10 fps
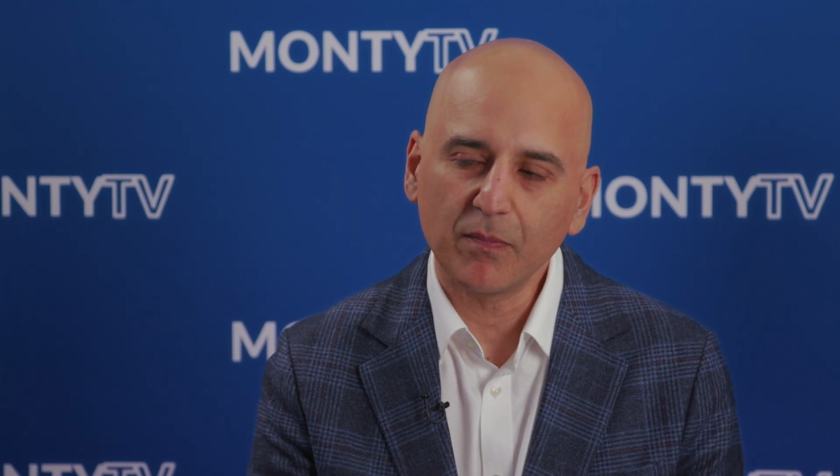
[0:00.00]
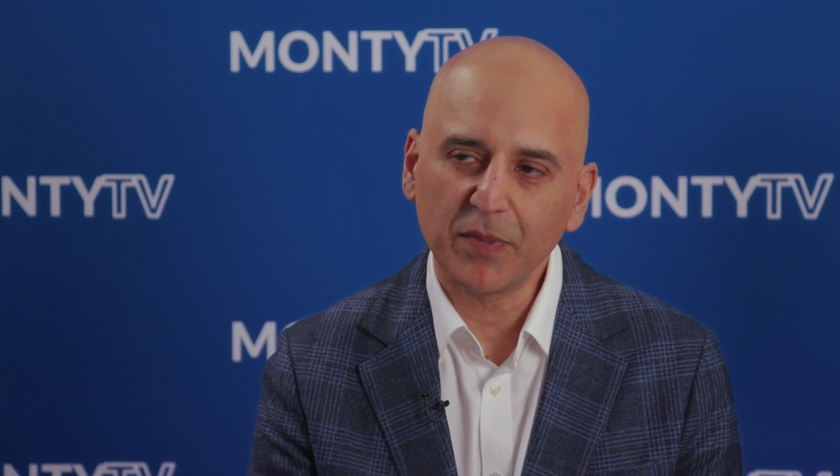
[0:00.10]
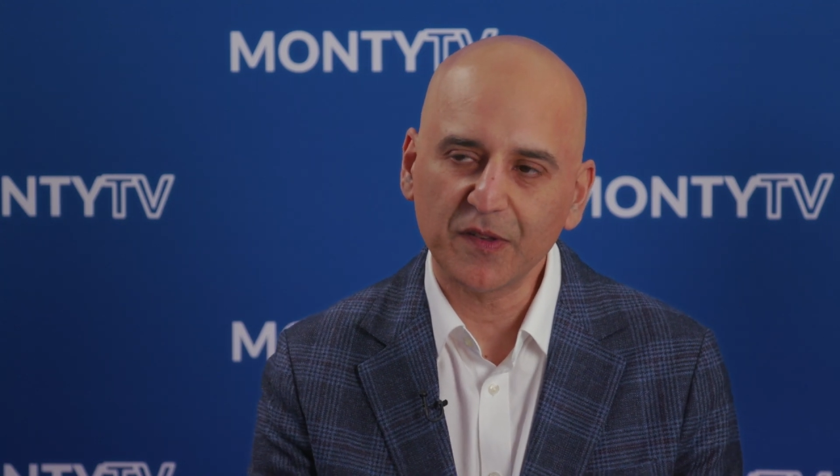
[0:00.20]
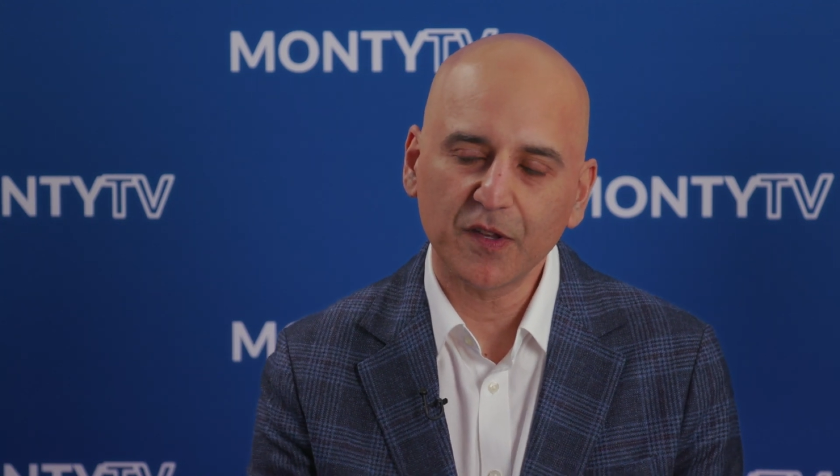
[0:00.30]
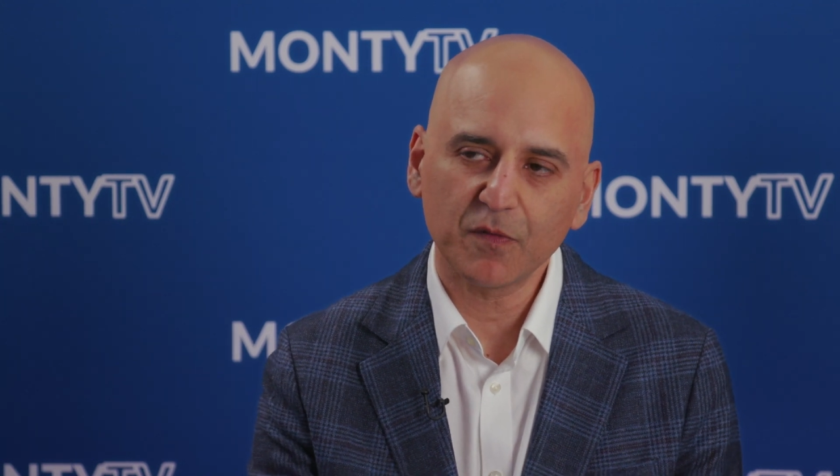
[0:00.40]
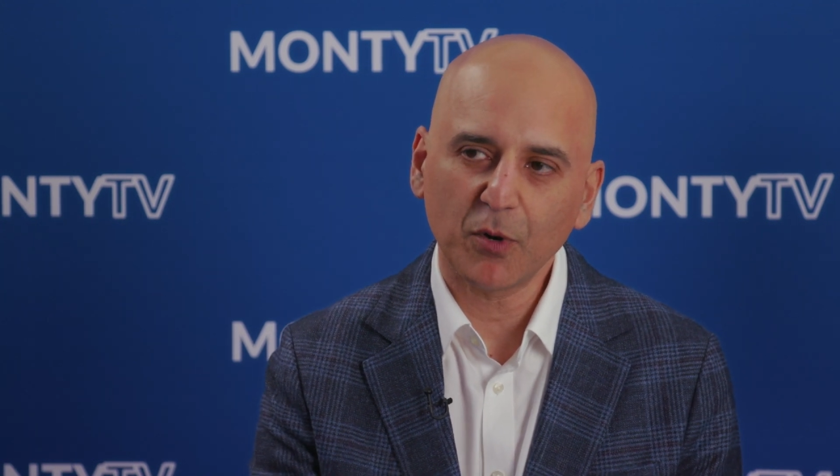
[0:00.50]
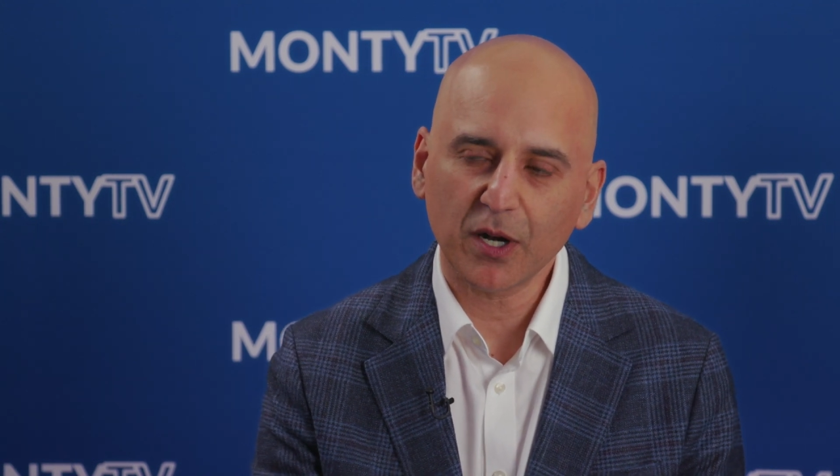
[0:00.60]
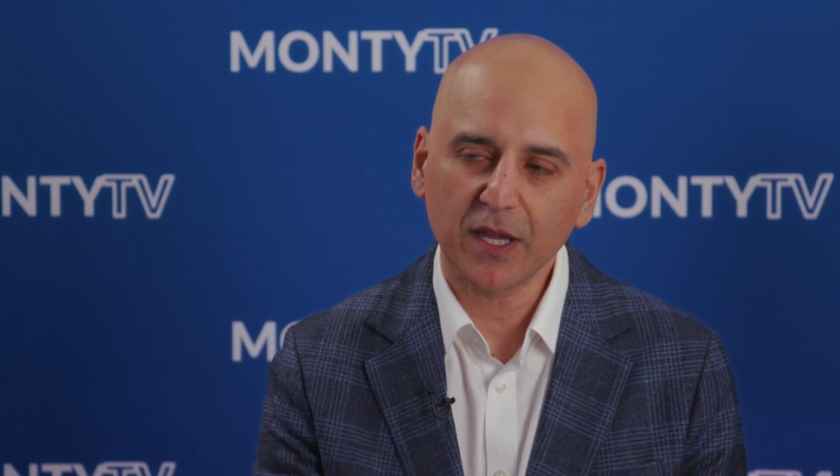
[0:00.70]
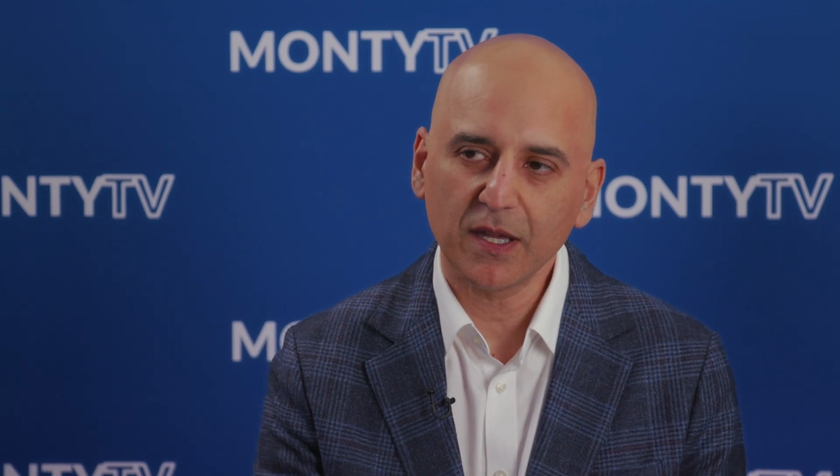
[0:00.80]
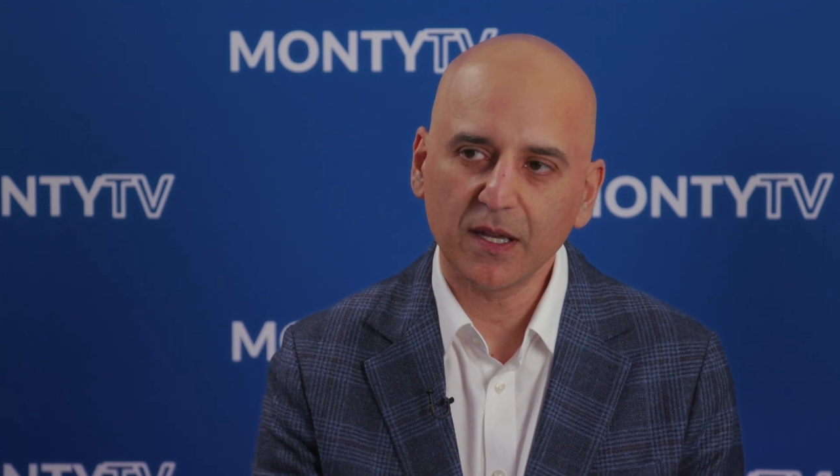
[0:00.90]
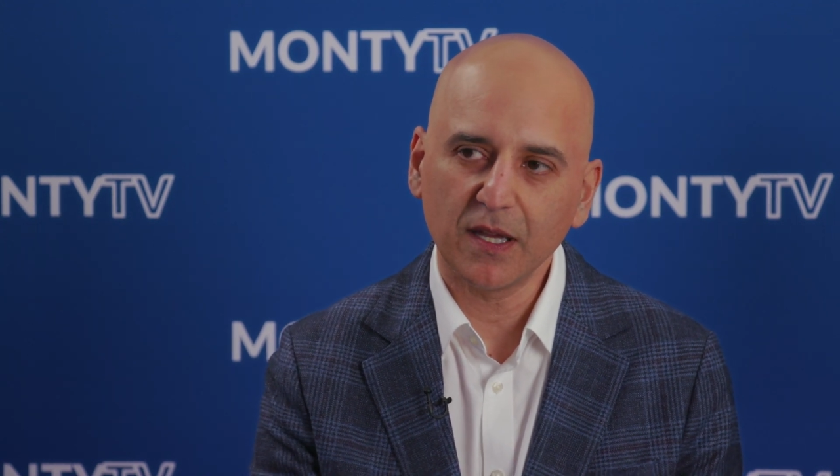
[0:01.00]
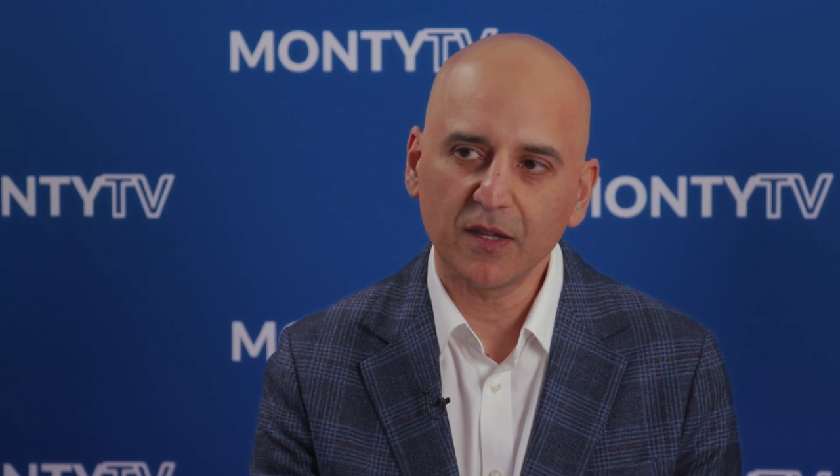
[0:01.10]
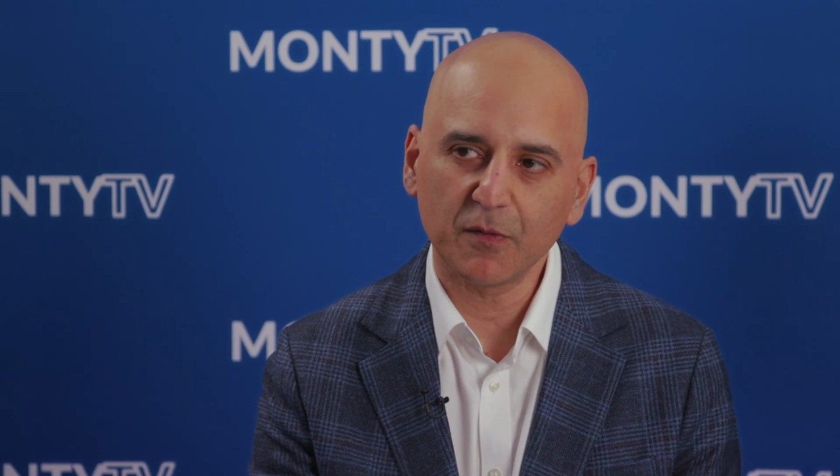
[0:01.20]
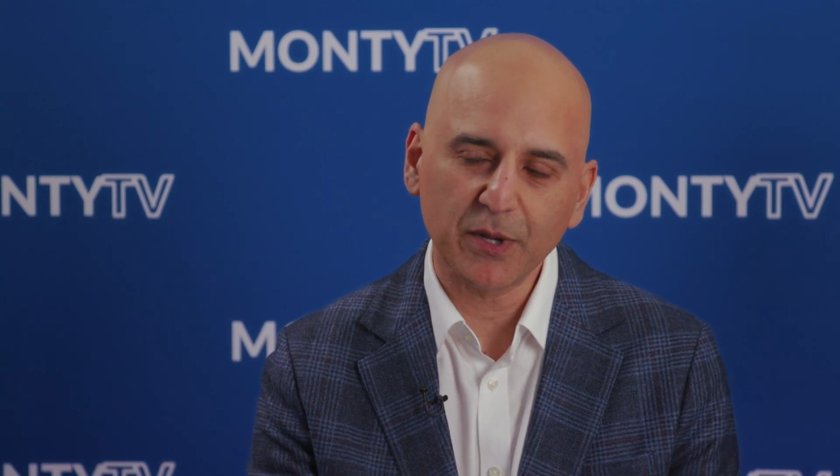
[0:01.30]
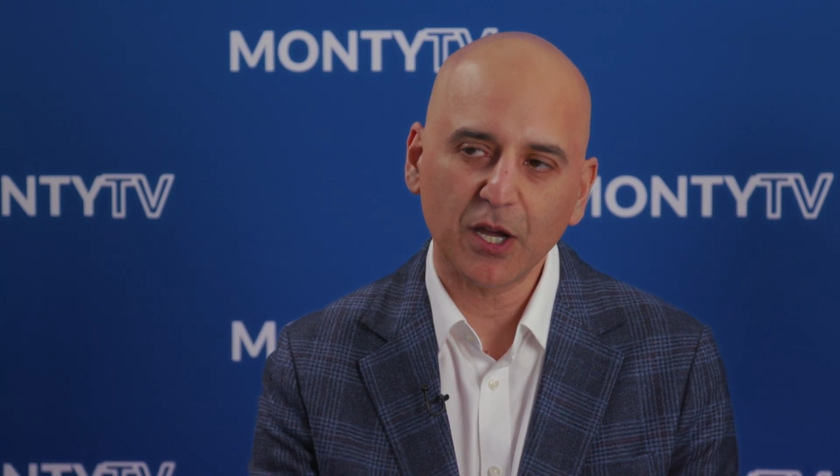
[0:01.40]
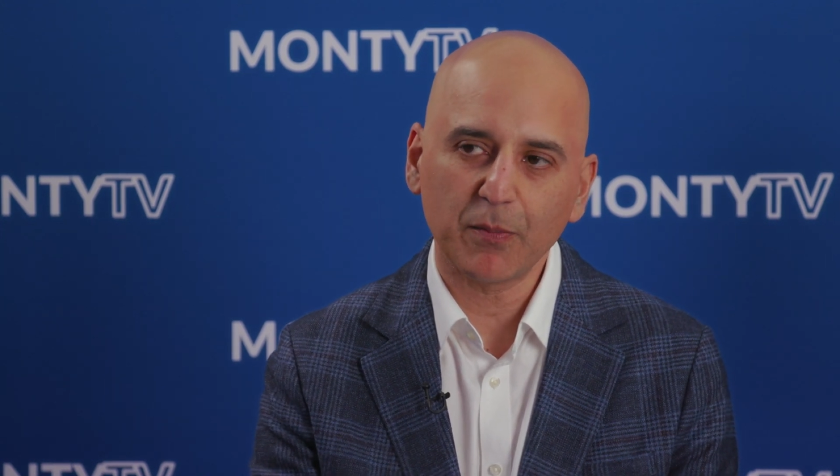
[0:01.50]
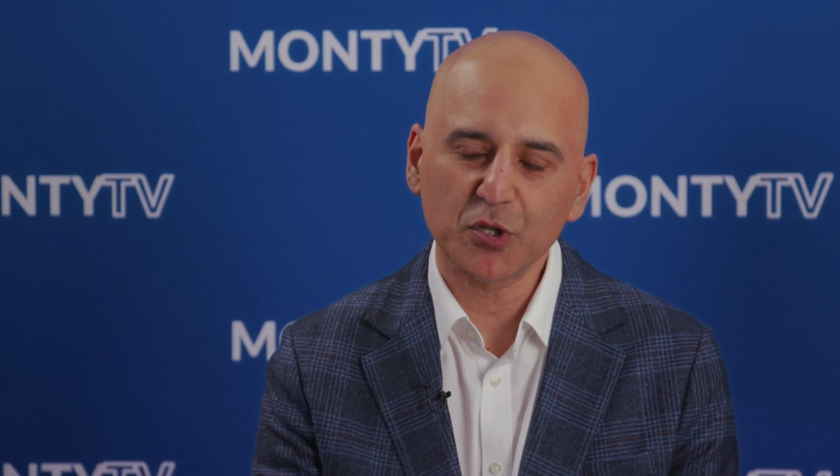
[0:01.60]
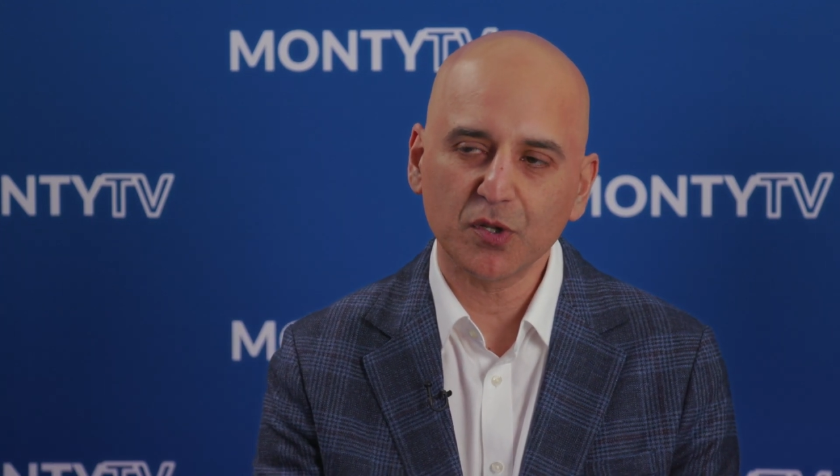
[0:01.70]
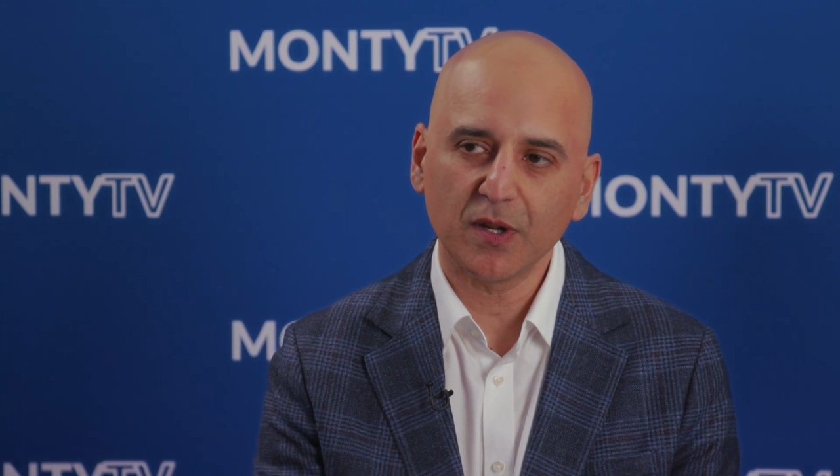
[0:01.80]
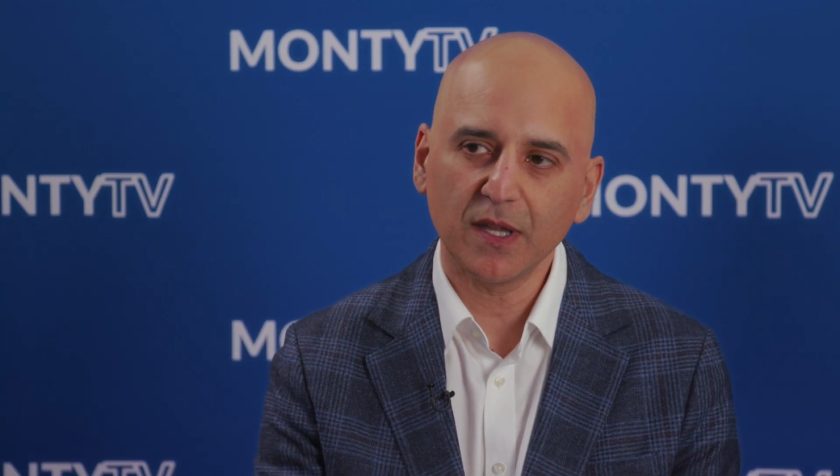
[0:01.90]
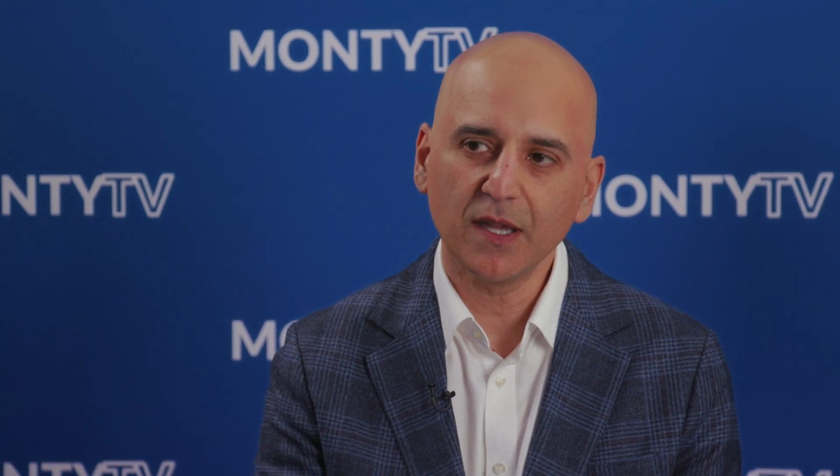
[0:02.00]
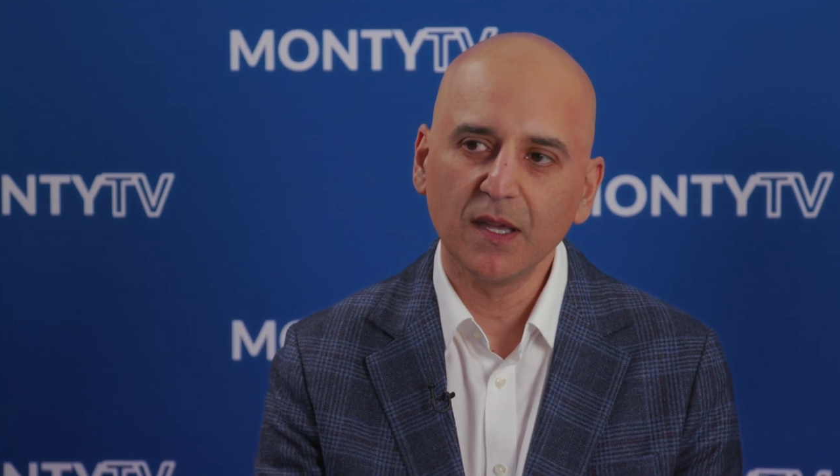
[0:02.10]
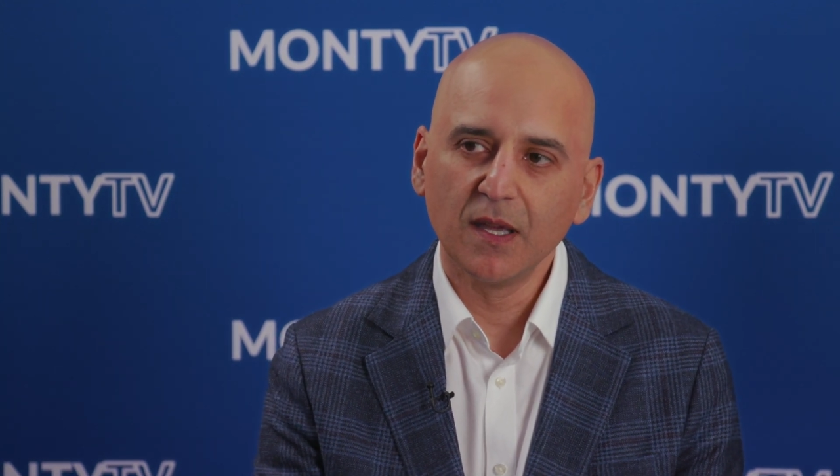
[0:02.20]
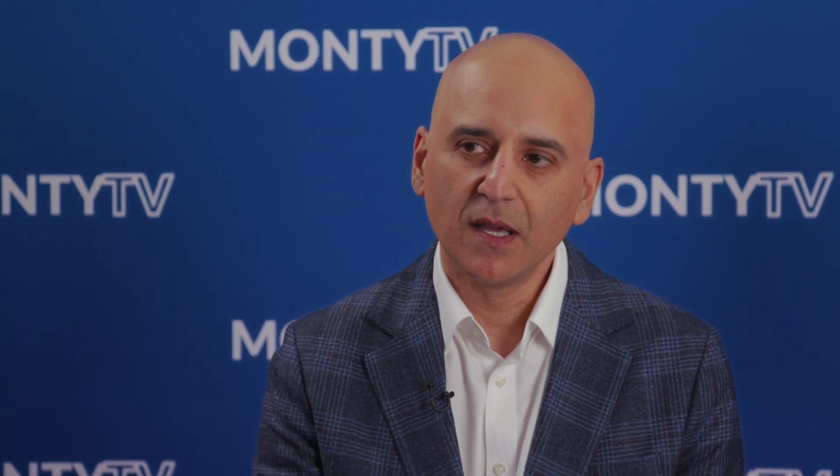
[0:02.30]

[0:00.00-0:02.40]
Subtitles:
business market, is a big opportunity.